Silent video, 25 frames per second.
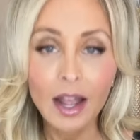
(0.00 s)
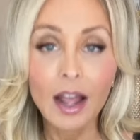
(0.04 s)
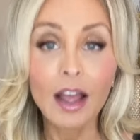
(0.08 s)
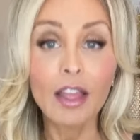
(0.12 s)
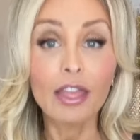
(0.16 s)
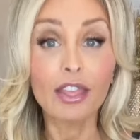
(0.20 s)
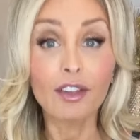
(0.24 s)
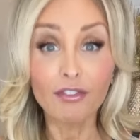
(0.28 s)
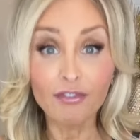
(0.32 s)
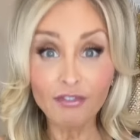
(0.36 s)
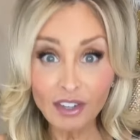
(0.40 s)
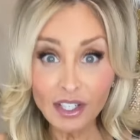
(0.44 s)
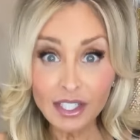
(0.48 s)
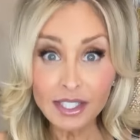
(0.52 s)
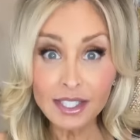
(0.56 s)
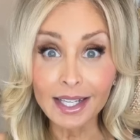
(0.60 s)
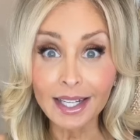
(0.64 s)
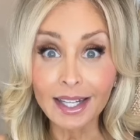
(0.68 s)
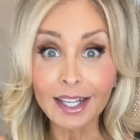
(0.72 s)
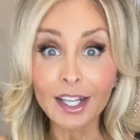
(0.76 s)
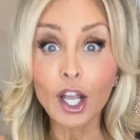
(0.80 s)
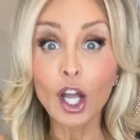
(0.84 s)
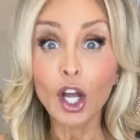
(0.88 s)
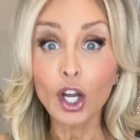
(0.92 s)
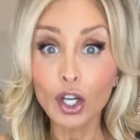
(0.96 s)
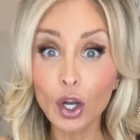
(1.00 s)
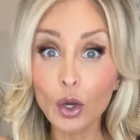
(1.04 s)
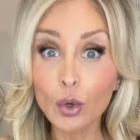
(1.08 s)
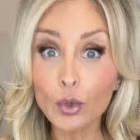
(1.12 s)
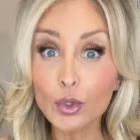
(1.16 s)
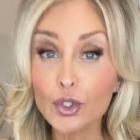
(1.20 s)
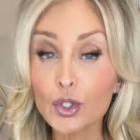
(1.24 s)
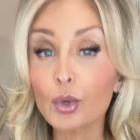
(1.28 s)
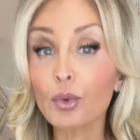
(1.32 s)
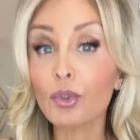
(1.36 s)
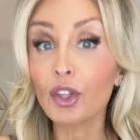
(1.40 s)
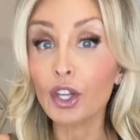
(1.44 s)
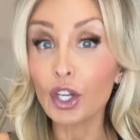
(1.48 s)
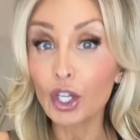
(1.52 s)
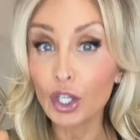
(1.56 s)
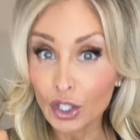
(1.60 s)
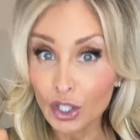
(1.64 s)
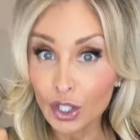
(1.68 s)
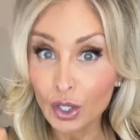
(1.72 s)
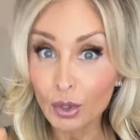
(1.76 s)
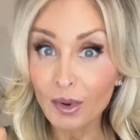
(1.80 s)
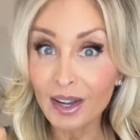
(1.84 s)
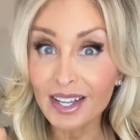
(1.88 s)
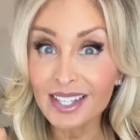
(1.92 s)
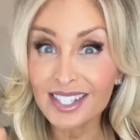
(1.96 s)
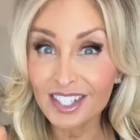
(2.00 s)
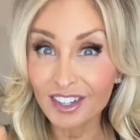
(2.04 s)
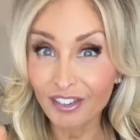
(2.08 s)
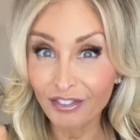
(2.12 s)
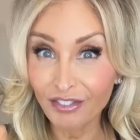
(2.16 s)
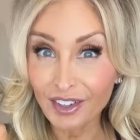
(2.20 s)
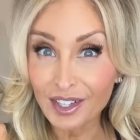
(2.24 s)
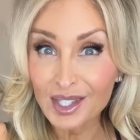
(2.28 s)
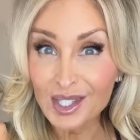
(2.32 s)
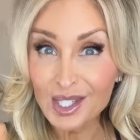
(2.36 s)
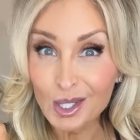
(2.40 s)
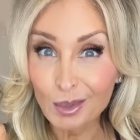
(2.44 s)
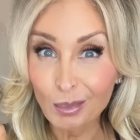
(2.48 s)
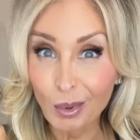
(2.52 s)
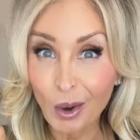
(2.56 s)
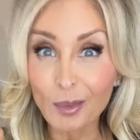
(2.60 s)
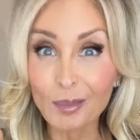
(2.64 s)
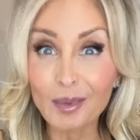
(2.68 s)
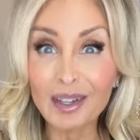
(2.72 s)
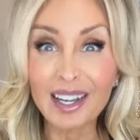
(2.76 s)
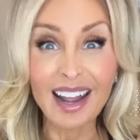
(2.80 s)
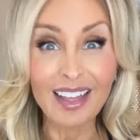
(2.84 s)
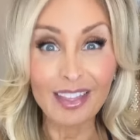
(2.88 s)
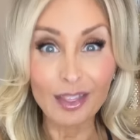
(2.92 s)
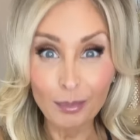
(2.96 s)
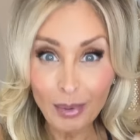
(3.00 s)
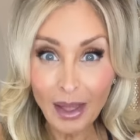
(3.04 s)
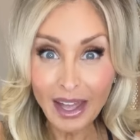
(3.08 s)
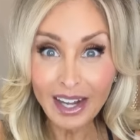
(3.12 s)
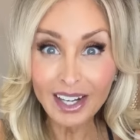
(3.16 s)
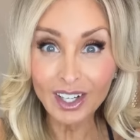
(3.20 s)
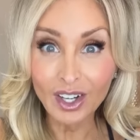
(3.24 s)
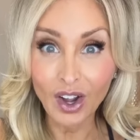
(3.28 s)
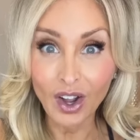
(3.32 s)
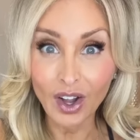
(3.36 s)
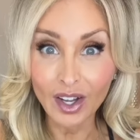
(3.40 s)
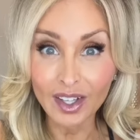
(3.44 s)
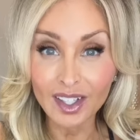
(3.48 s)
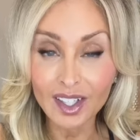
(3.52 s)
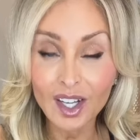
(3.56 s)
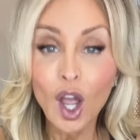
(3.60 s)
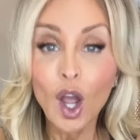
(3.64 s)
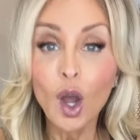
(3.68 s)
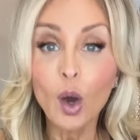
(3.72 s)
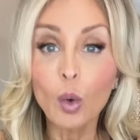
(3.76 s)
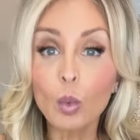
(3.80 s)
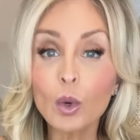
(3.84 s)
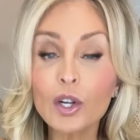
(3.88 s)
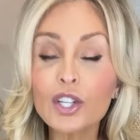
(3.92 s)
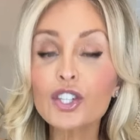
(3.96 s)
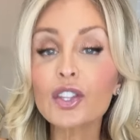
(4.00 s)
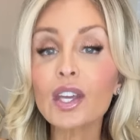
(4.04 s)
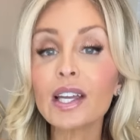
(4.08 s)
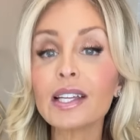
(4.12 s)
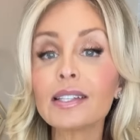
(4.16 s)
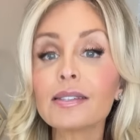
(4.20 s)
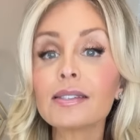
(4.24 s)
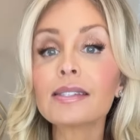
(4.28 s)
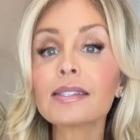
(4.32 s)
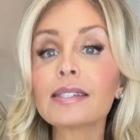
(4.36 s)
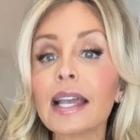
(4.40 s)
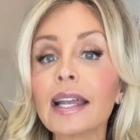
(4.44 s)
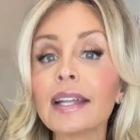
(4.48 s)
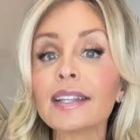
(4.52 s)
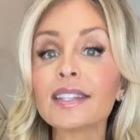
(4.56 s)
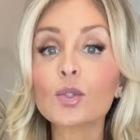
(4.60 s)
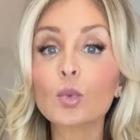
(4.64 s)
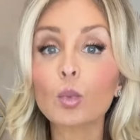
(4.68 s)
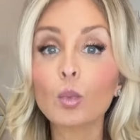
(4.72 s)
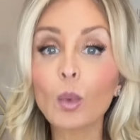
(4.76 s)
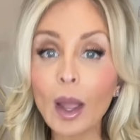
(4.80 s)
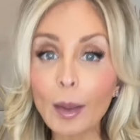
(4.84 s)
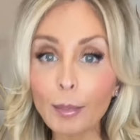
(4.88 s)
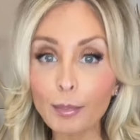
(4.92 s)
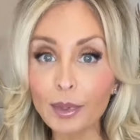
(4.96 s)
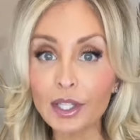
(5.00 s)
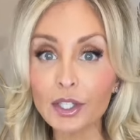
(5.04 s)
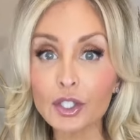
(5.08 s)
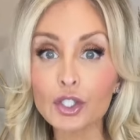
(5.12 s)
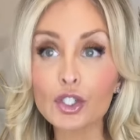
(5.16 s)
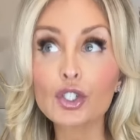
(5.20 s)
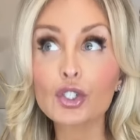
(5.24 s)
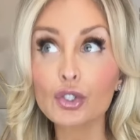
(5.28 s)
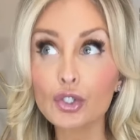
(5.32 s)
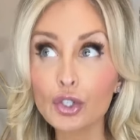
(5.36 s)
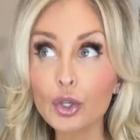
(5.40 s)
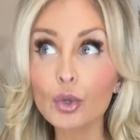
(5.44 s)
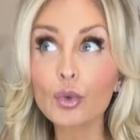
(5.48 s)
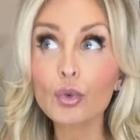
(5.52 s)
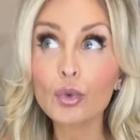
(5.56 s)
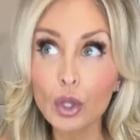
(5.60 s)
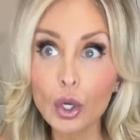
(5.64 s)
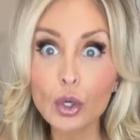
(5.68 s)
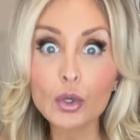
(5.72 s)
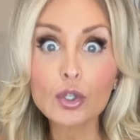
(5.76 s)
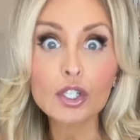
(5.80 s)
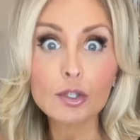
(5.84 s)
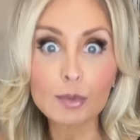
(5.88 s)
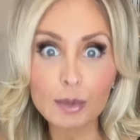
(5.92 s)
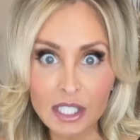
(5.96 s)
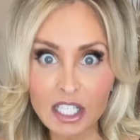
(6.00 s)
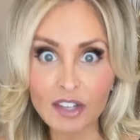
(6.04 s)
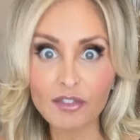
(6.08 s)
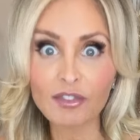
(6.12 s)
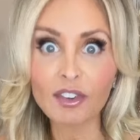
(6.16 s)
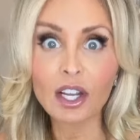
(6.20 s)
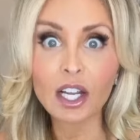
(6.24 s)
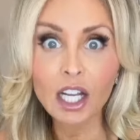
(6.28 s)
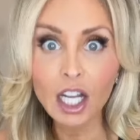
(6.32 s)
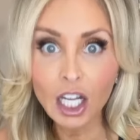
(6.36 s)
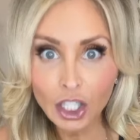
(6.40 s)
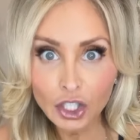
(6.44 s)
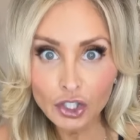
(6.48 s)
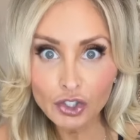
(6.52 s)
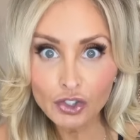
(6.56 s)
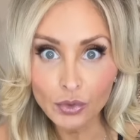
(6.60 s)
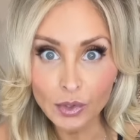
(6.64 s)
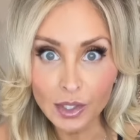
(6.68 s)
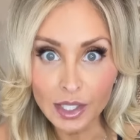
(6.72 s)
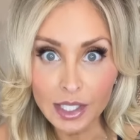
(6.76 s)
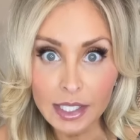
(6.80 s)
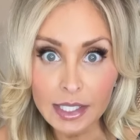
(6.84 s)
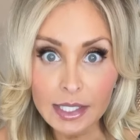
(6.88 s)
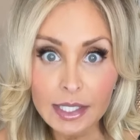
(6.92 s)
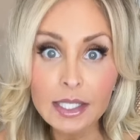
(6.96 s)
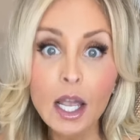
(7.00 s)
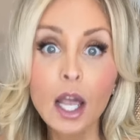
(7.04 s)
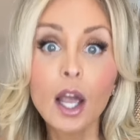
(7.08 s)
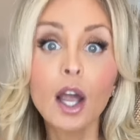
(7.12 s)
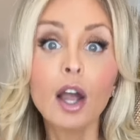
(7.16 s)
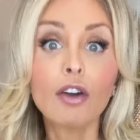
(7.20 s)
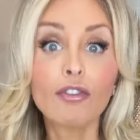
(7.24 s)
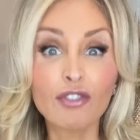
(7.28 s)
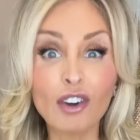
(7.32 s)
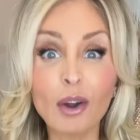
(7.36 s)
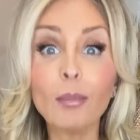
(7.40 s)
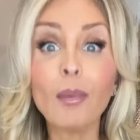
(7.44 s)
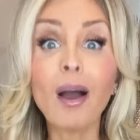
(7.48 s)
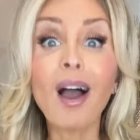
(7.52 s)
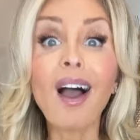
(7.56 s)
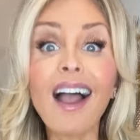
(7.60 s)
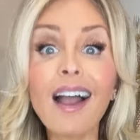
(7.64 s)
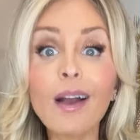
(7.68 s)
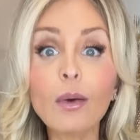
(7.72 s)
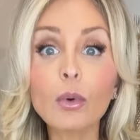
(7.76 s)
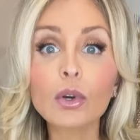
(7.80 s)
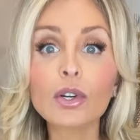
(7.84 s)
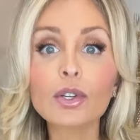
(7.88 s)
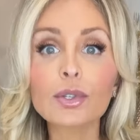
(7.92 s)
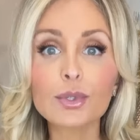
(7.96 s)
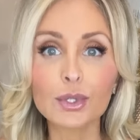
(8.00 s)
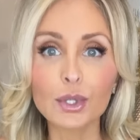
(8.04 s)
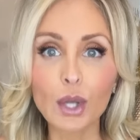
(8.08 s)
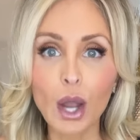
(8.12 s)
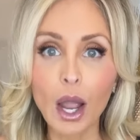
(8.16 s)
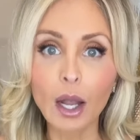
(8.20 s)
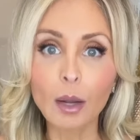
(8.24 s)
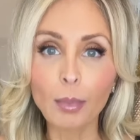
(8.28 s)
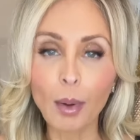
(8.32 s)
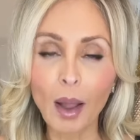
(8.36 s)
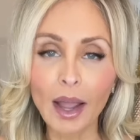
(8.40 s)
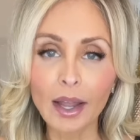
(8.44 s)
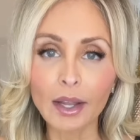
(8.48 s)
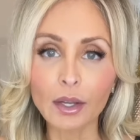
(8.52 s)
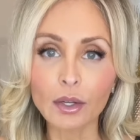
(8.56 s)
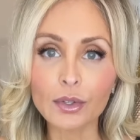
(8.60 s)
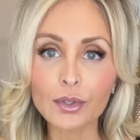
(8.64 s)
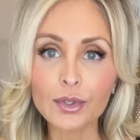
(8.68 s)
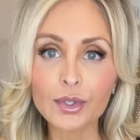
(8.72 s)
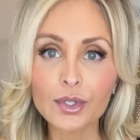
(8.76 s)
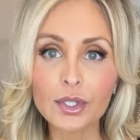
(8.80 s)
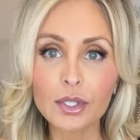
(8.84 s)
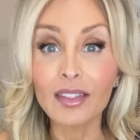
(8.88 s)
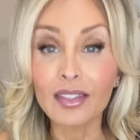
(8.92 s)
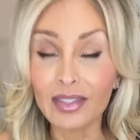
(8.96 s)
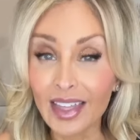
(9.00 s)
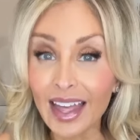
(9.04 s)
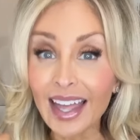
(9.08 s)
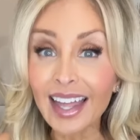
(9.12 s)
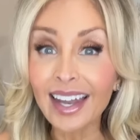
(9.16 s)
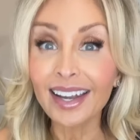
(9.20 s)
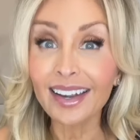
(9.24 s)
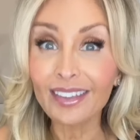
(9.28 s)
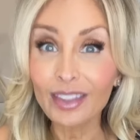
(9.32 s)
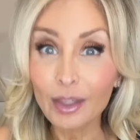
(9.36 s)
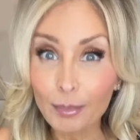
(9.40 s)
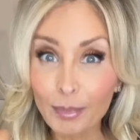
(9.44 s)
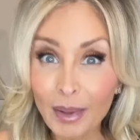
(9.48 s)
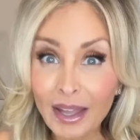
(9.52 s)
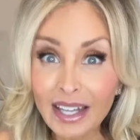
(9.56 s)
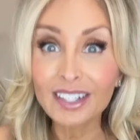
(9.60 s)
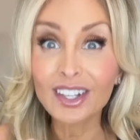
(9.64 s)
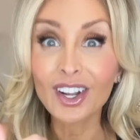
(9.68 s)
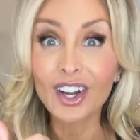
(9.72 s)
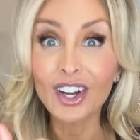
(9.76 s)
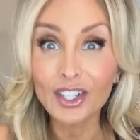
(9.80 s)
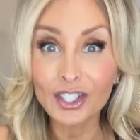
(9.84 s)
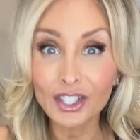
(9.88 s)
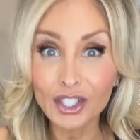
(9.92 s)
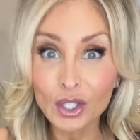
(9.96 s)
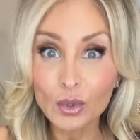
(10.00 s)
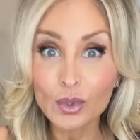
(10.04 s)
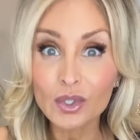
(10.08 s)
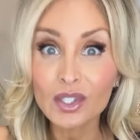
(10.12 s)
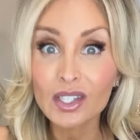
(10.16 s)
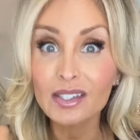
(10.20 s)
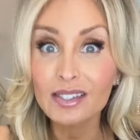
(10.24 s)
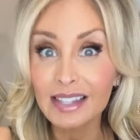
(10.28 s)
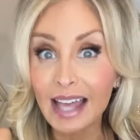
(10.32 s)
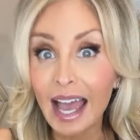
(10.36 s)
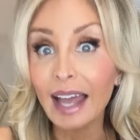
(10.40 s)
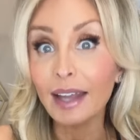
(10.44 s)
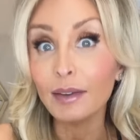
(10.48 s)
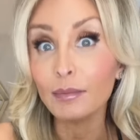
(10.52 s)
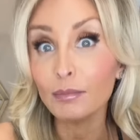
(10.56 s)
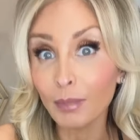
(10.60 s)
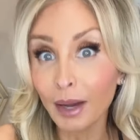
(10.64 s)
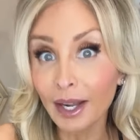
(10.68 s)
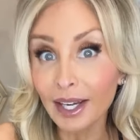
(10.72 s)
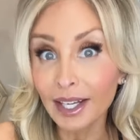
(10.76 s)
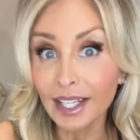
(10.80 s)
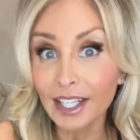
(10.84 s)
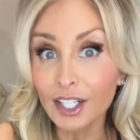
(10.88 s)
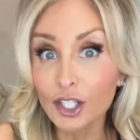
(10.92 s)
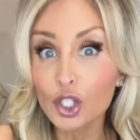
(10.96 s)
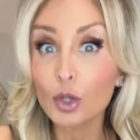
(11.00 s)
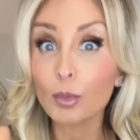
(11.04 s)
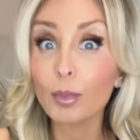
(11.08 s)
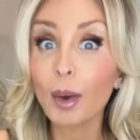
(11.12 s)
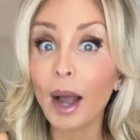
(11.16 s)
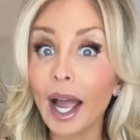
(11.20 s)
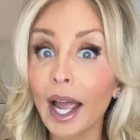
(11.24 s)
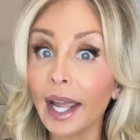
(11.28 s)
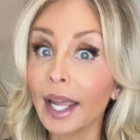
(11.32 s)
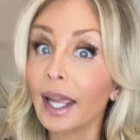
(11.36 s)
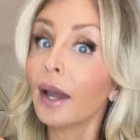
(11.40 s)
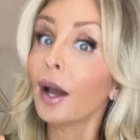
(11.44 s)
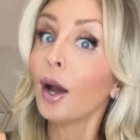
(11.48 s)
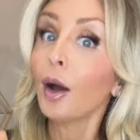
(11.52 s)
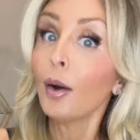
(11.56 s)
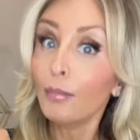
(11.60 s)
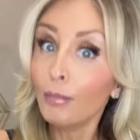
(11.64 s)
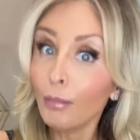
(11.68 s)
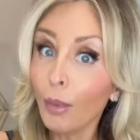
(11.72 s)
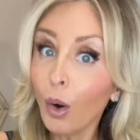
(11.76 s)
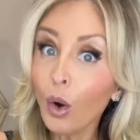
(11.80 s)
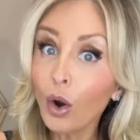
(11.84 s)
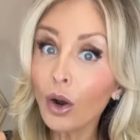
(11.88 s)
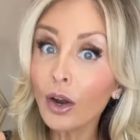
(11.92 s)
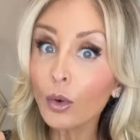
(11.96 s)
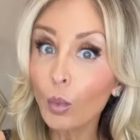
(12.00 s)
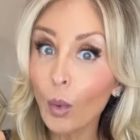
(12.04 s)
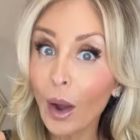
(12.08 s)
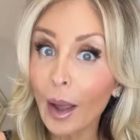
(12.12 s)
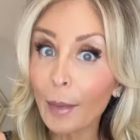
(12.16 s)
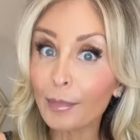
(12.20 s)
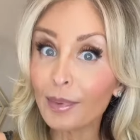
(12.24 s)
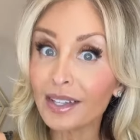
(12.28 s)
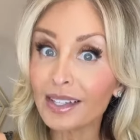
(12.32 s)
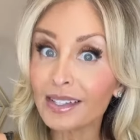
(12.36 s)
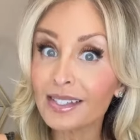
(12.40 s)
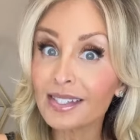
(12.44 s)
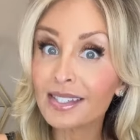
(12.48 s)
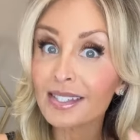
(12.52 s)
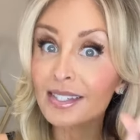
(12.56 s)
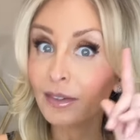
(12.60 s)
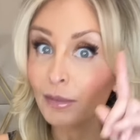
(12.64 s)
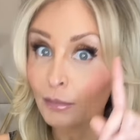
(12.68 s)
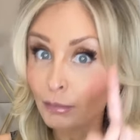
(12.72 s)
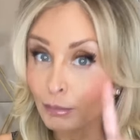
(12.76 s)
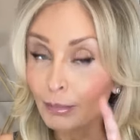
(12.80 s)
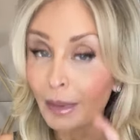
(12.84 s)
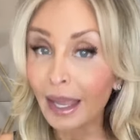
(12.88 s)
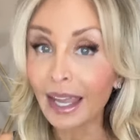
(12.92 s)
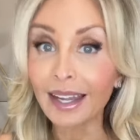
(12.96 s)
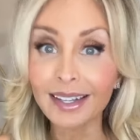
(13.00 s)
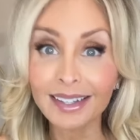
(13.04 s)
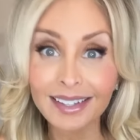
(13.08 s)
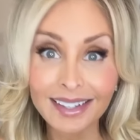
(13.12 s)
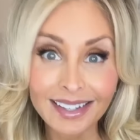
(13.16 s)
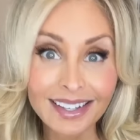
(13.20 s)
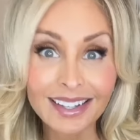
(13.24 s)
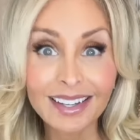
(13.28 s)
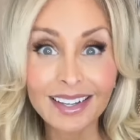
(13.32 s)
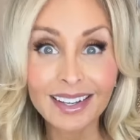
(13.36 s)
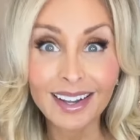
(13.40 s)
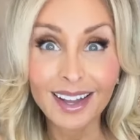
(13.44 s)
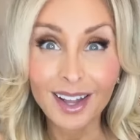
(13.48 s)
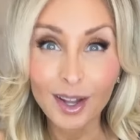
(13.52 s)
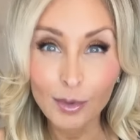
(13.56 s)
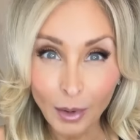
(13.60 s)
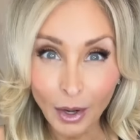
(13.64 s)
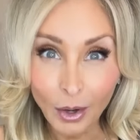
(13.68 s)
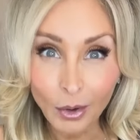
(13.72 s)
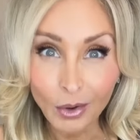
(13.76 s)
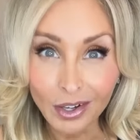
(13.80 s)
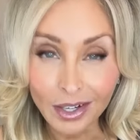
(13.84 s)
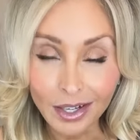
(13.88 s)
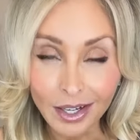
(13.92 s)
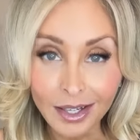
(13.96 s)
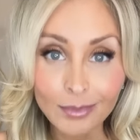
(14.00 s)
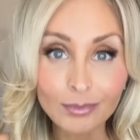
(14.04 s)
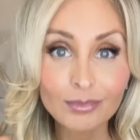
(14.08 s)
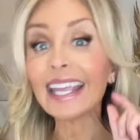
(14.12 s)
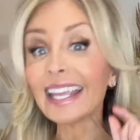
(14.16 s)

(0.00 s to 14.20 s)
The funding goes to the U.S. Defense Department and the Pentagon, which then sends weapons to those specific countries from our stockpiles. Then the Pentagon uses that money to buy more weapons made in America.